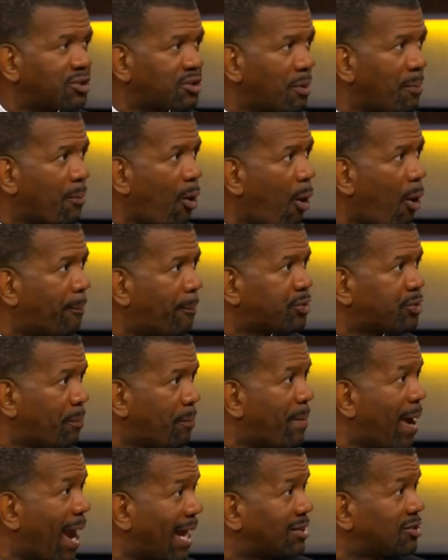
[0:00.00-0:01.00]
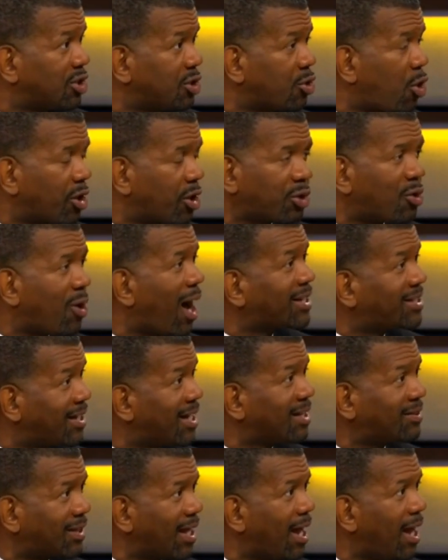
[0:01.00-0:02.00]
some magazine article. I
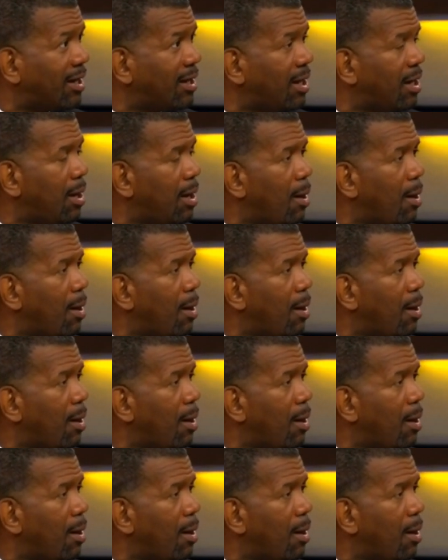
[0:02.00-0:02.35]
get that.